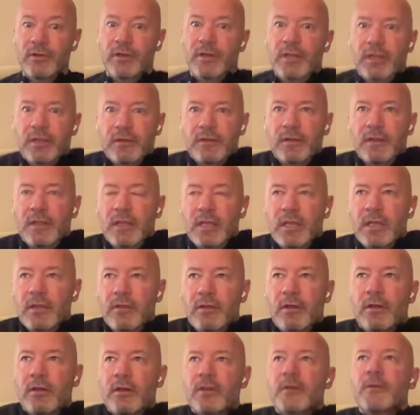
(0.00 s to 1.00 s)
He could
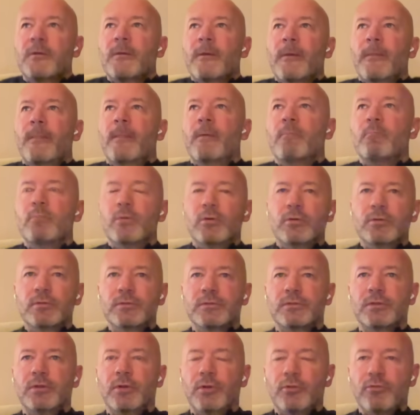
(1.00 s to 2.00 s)
hear the
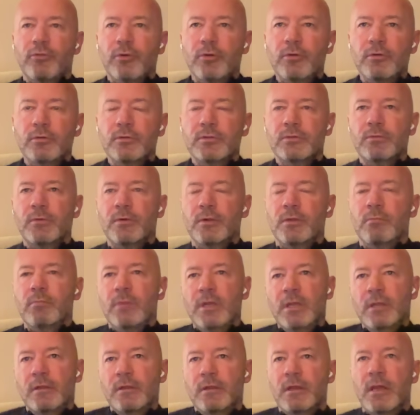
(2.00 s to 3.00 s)
moans and groans when he
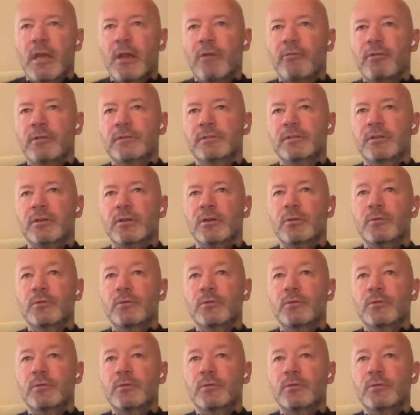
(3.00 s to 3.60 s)
made the errors,